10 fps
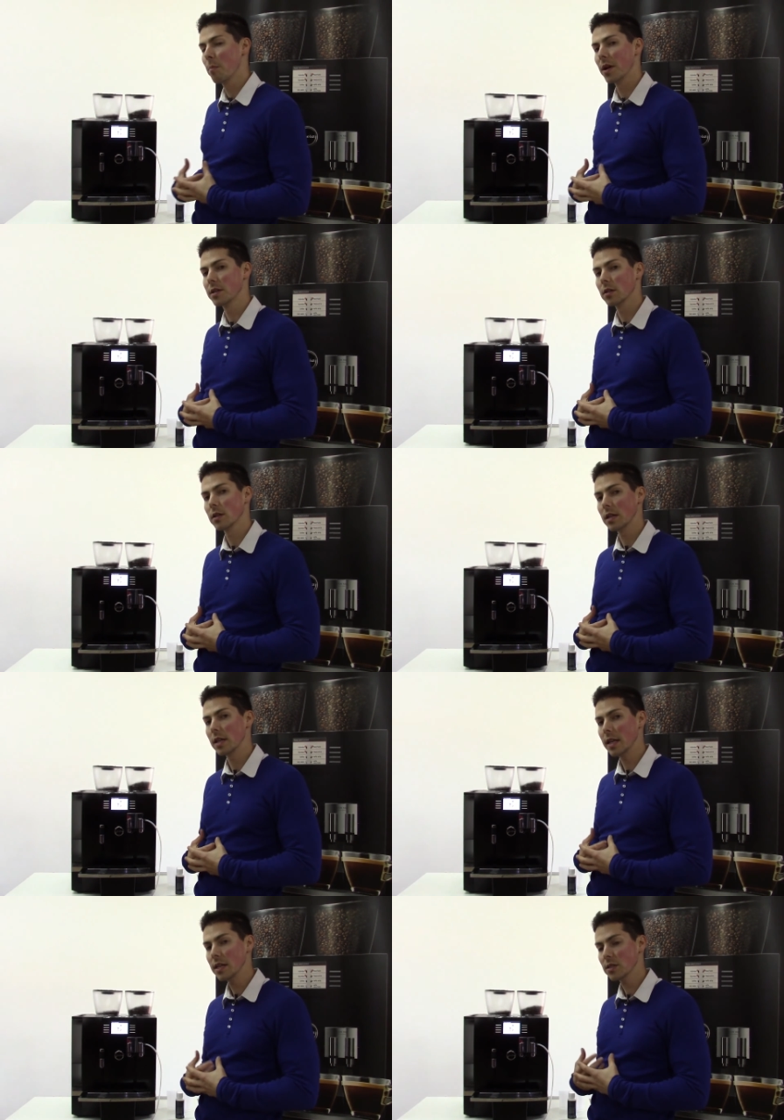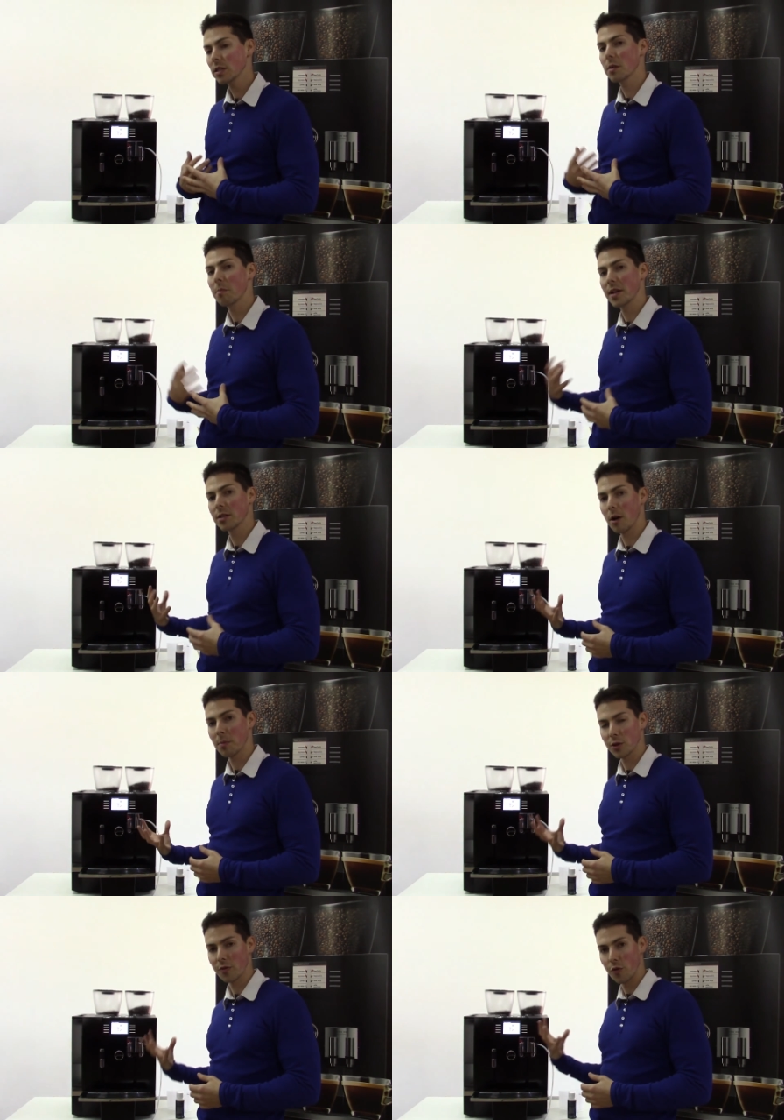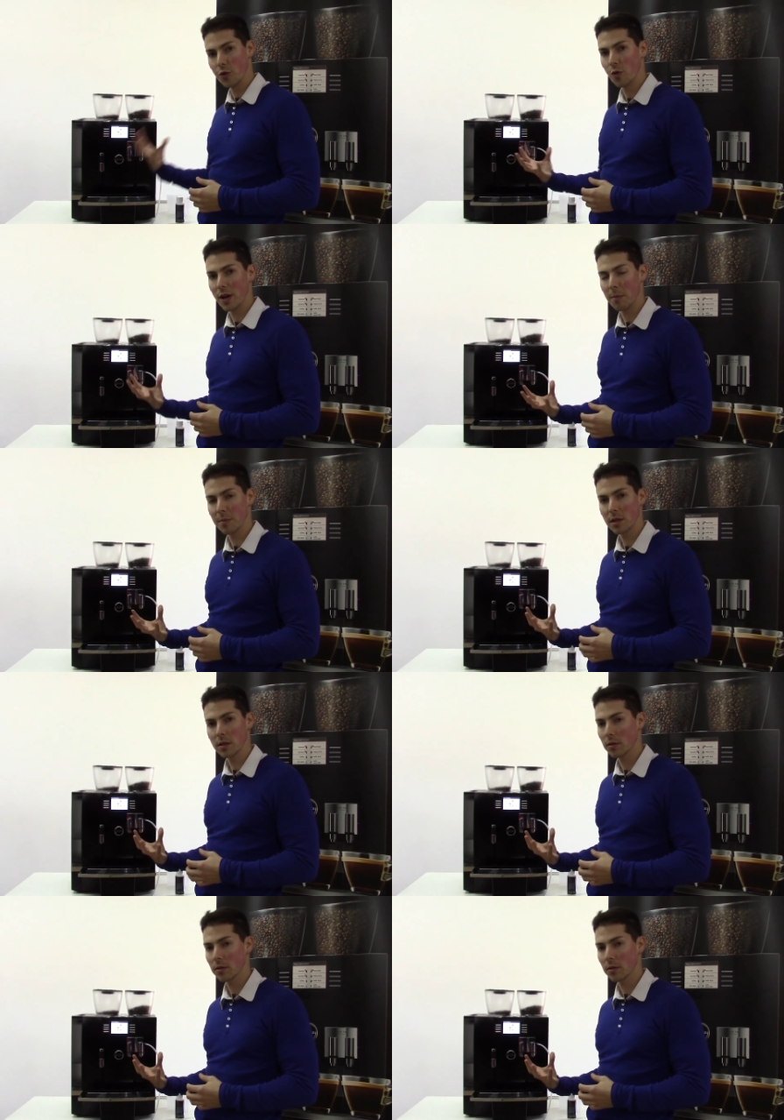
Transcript: But is this a better option for your company